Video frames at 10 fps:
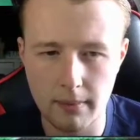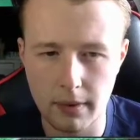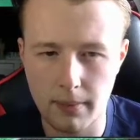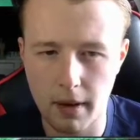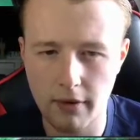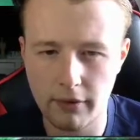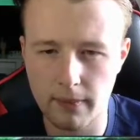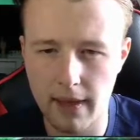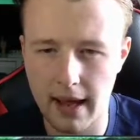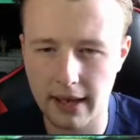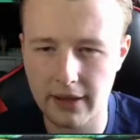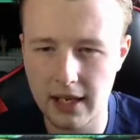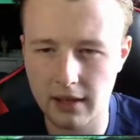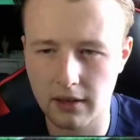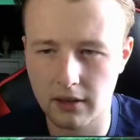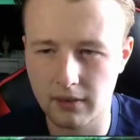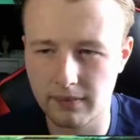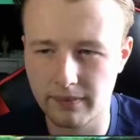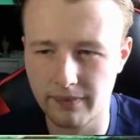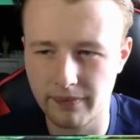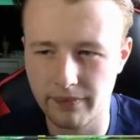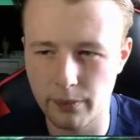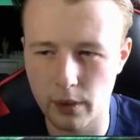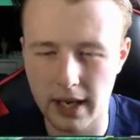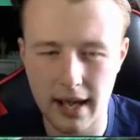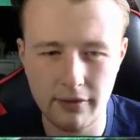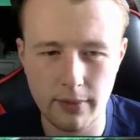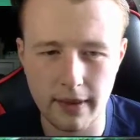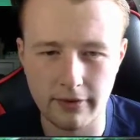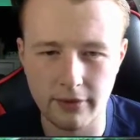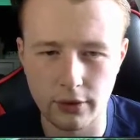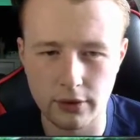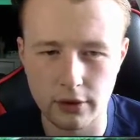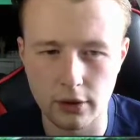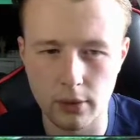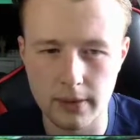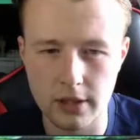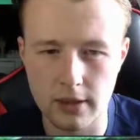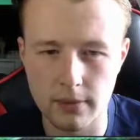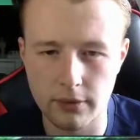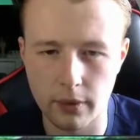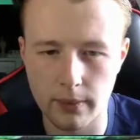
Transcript: But apart from that, I think we're kind of a bit full to the club in terms of what